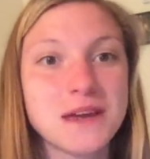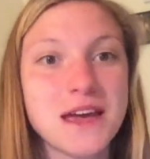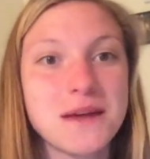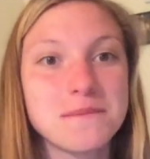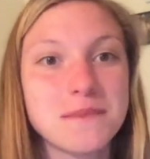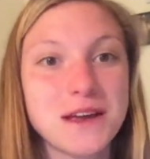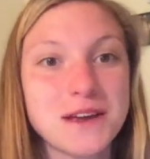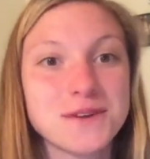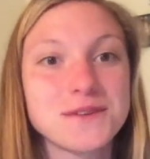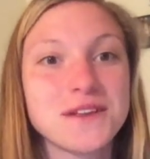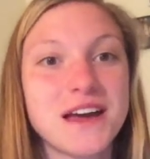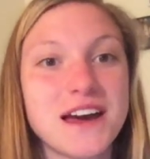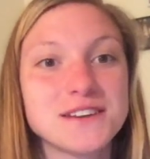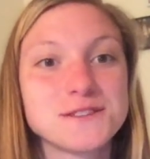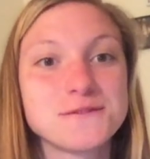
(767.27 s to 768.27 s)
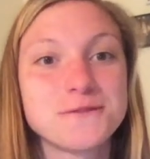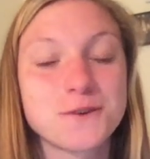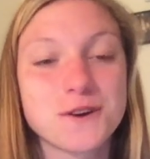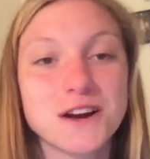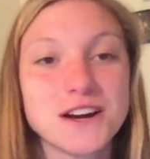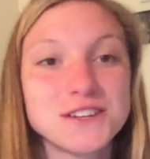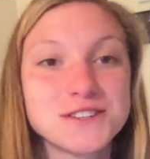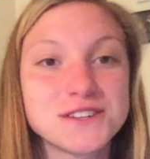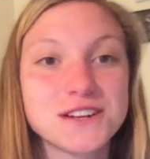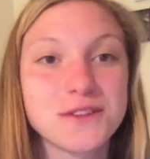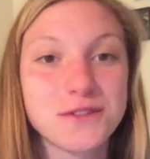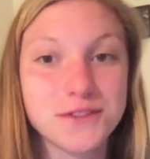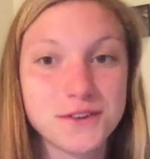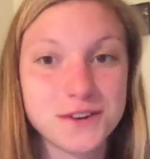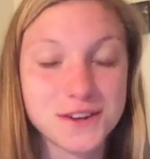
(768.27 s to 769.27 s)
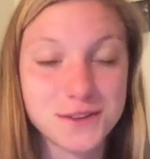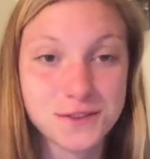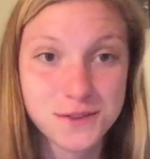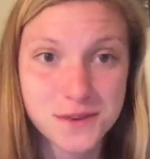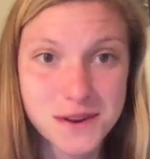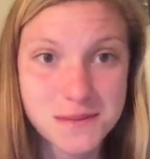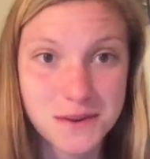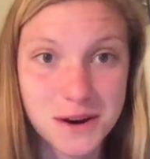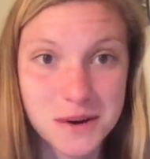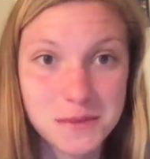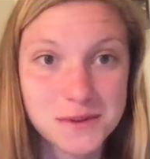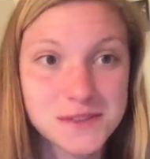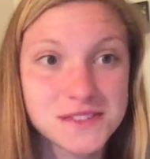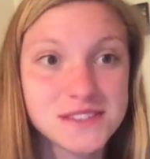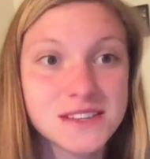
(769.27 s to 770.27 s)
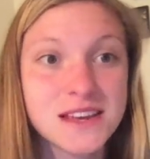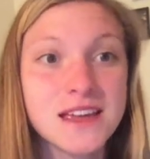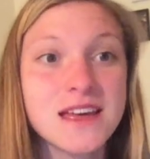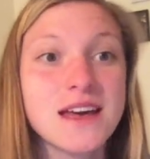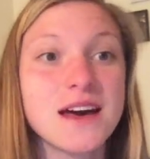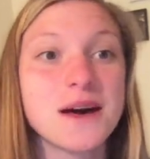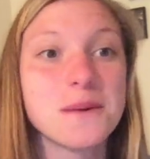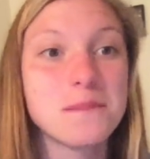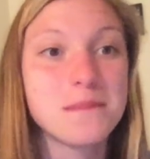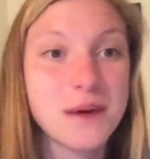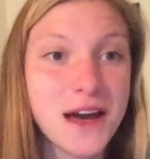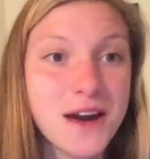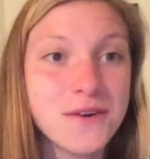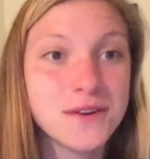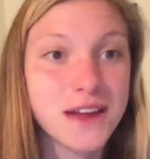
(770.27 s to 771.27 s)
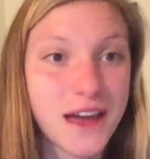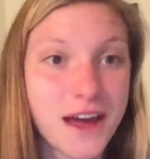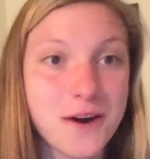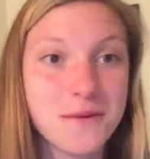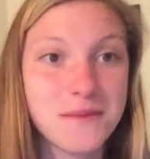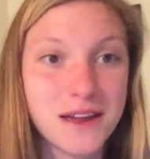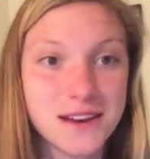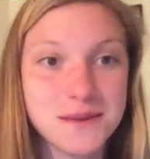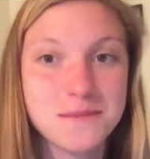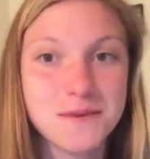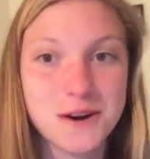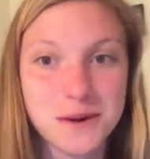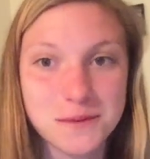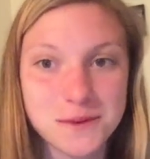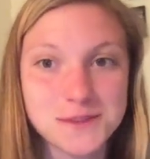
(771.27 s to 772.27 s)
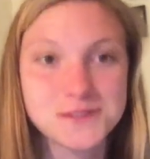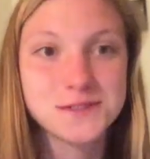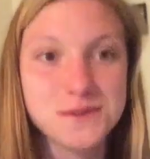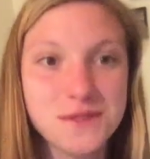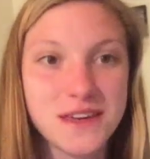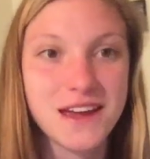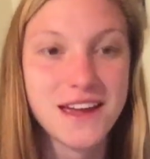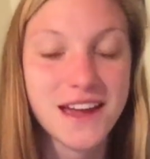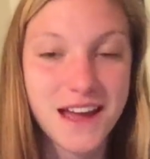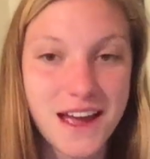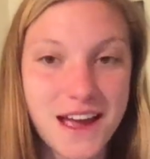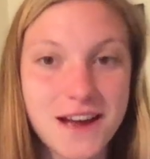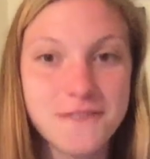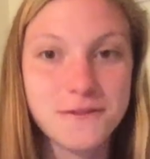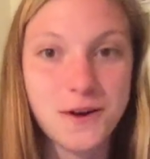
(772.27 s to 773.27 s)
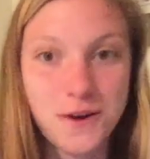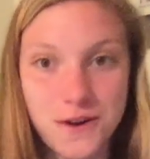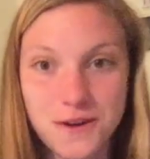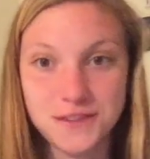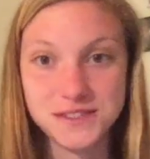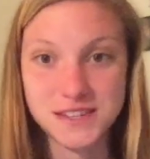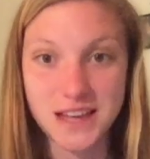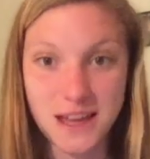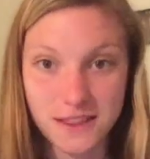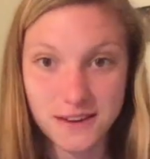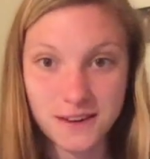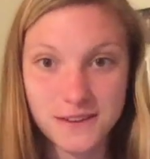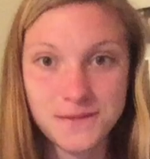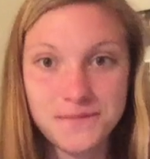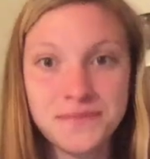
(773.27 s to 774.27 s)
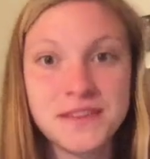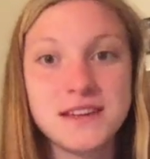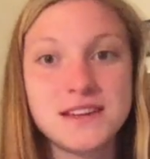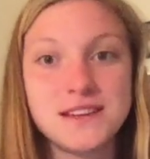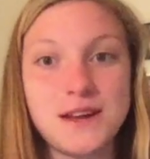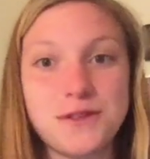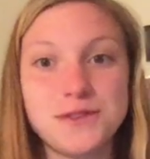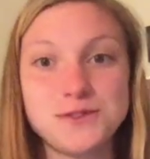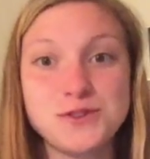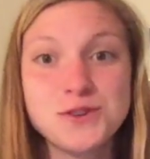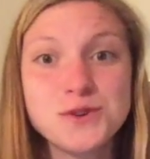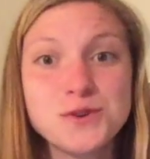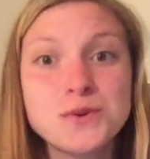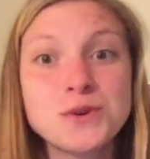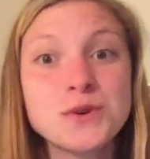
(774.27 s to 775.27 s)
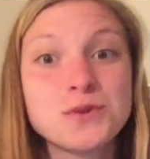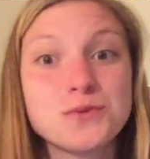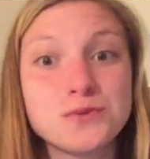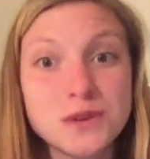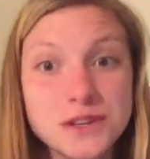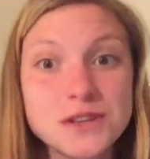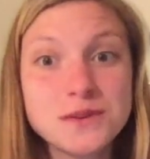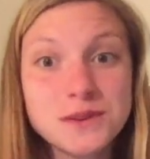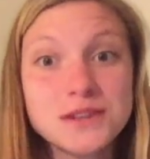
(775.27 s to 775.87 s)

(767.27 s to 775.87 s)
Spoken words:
and Michael has 433 marbles. About how many marbles do they have all together? Now, the two really